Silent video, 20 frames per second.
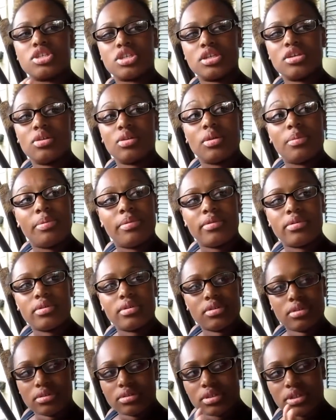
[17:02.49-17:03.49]
She on the porch.
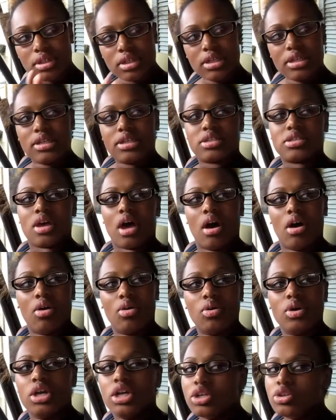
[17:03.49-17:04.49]

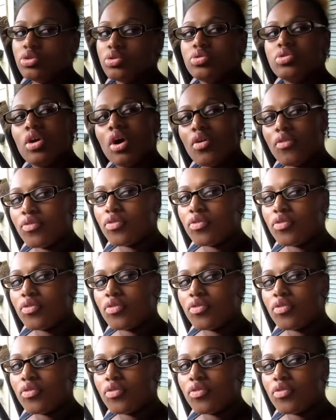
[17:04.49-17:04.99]
So you know